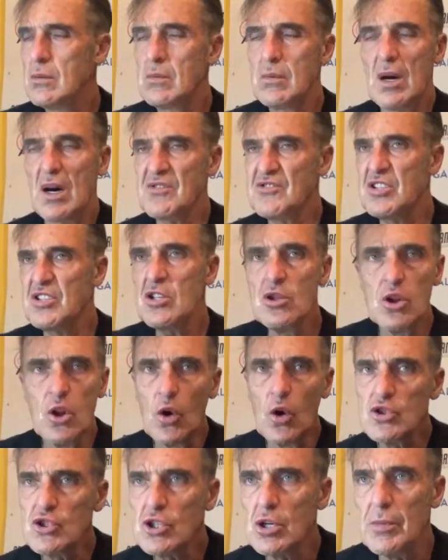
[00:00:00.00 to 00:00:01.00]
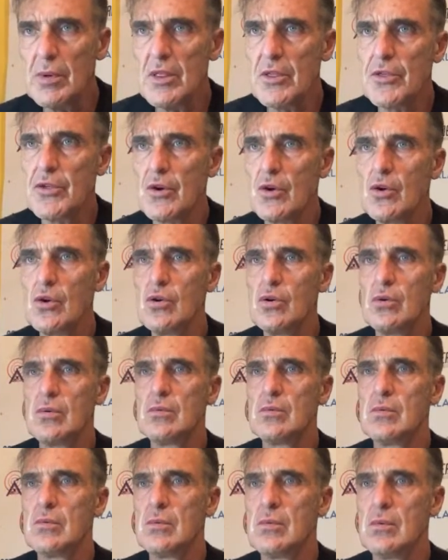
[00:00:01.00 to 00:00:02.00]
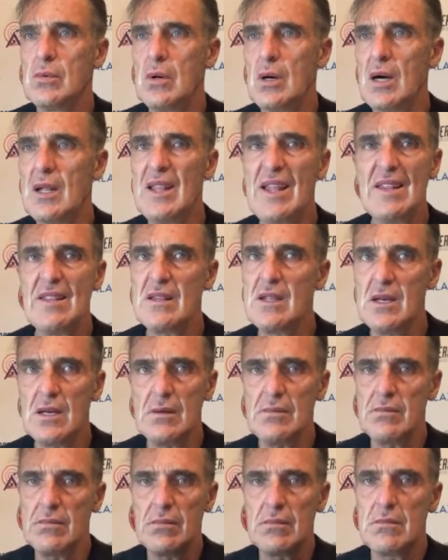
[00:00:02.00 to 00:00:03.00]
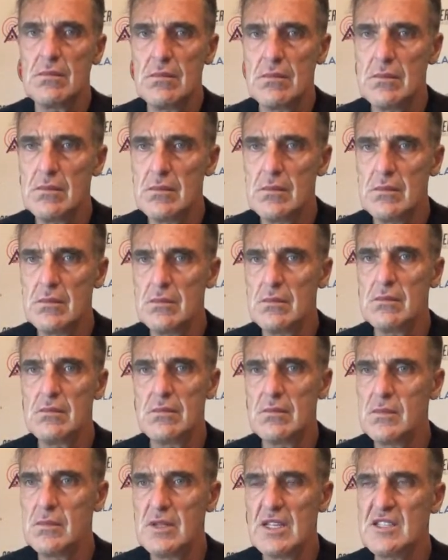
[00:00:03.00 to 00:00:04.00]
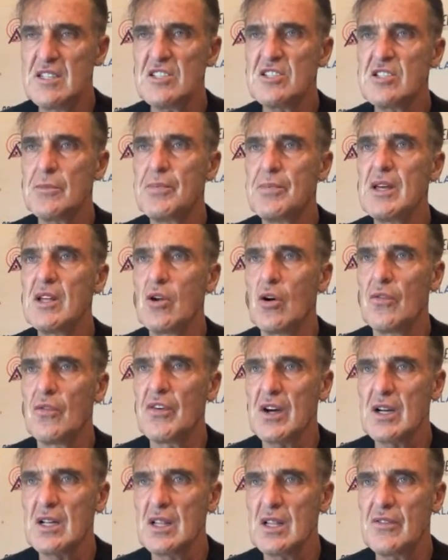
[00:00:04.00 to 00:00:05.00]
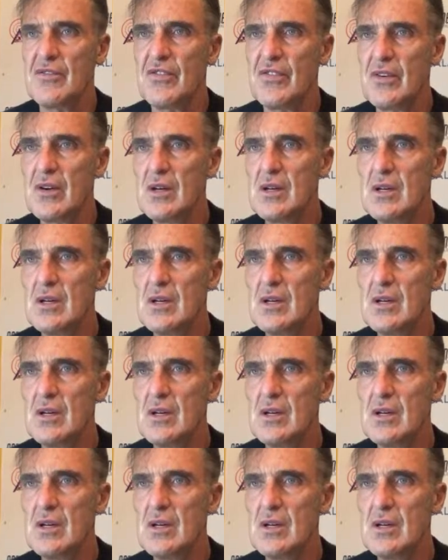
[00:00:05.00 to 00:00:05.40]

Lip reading: I've seen loads coming through. And then they disappear off a cliff.